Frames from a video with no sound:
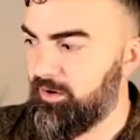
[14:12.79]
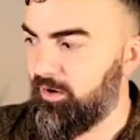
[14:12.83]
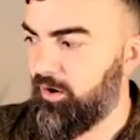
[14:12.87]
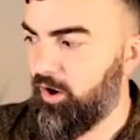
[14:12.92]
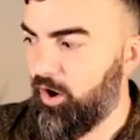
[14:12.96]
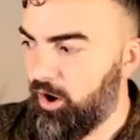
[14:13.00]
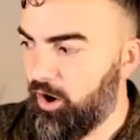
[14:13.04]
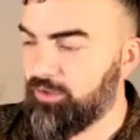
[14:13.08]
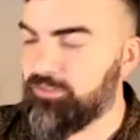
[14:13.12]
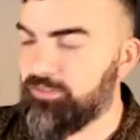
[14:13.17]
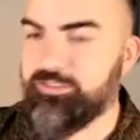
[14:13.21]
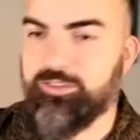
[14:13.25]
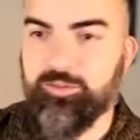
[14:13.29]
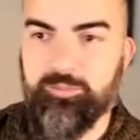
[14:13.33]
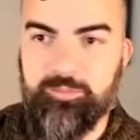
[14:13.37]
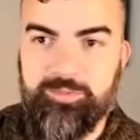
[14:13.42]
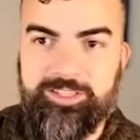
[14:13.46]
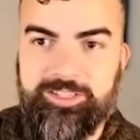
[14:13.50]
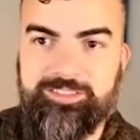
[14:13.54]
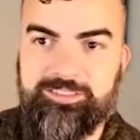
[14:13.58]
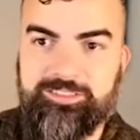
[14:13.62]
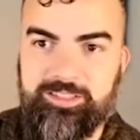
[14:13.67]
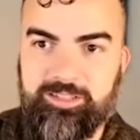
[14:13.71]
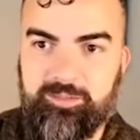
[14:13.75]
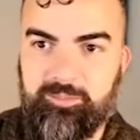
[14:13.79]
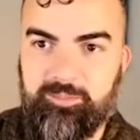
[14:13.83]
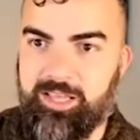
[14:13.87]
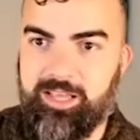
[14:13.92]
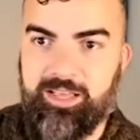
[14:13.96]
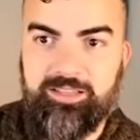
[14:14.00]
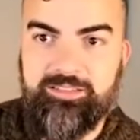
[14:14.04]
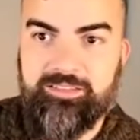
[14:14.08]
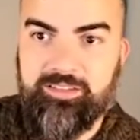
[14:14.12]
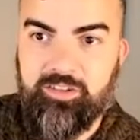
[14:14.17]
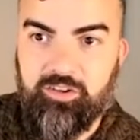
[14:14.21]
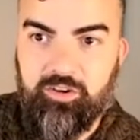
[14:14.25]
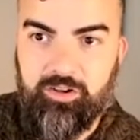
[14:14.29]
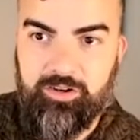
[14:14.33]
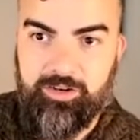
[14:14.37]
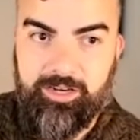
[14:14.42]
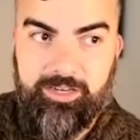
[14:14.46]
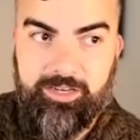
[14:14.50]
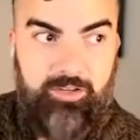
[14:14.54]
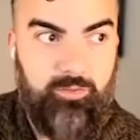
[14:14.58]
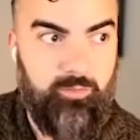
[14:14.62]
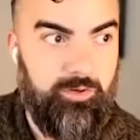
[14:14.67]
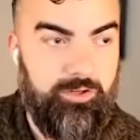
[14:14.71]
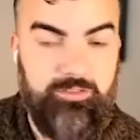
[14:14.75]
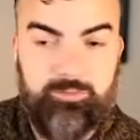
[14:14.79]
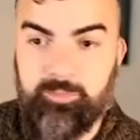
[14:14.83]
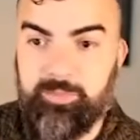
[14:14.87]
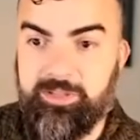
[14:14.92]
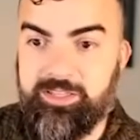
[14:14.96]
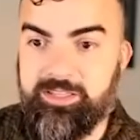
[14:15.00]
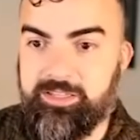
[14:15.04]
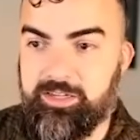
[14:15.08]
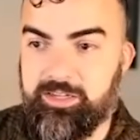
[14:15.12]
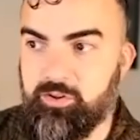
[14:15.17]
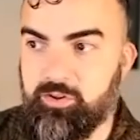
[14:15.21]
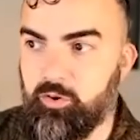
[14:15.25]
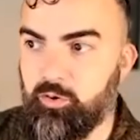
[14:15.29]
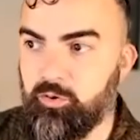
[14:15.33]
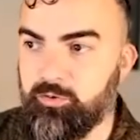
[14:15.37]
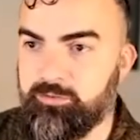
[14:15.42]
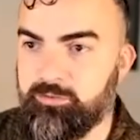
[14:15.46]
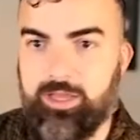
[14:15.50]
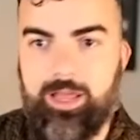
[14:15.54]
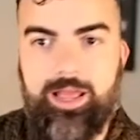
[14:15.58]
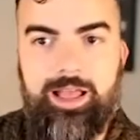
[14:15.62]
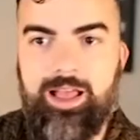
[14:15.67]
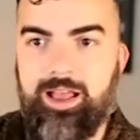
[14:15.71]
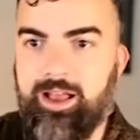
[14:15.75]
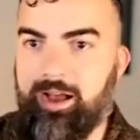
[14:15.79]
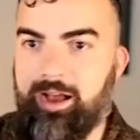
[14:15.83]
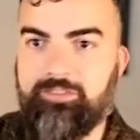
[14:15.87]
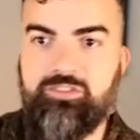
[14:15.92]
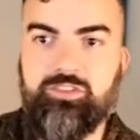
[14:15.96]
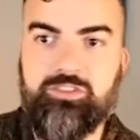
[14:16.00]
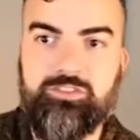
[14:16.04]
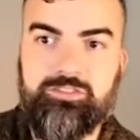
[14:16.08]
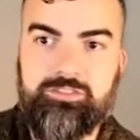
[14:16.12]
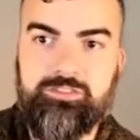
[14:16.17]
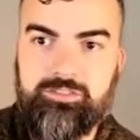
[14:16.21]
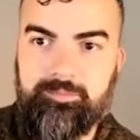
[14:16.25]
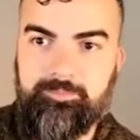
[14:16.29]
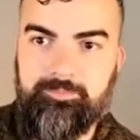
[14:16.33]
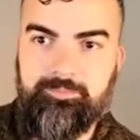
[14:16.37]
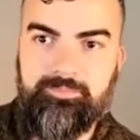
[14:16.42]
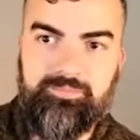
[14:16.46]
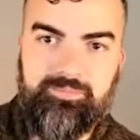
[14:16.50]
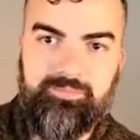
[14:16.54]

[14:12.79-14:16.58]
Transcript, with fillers: awesomeness in me hasn't gone anywhere it's been there the whole time i've just